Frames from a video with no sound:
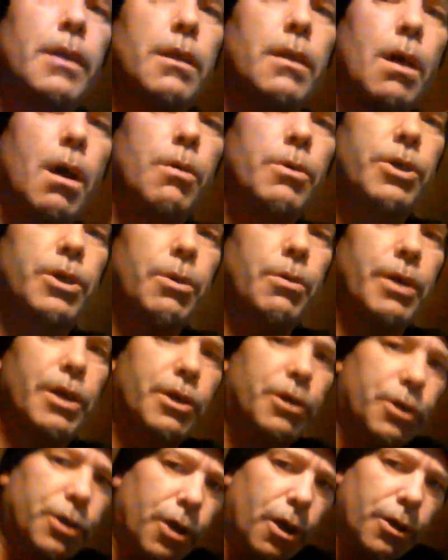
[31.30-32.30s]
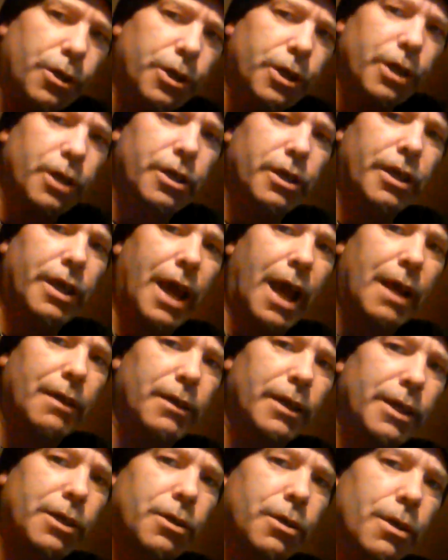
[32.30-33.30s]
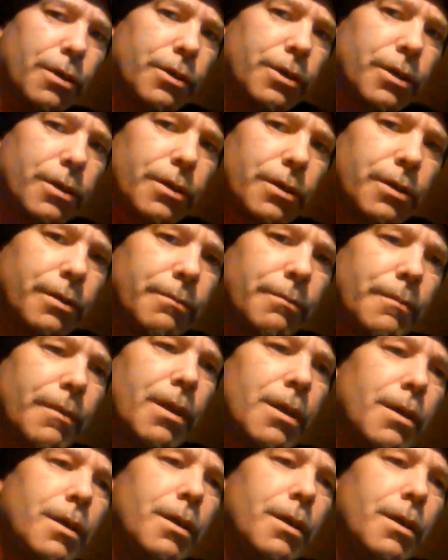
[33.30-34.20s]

low Jewish churches and Catholic churches and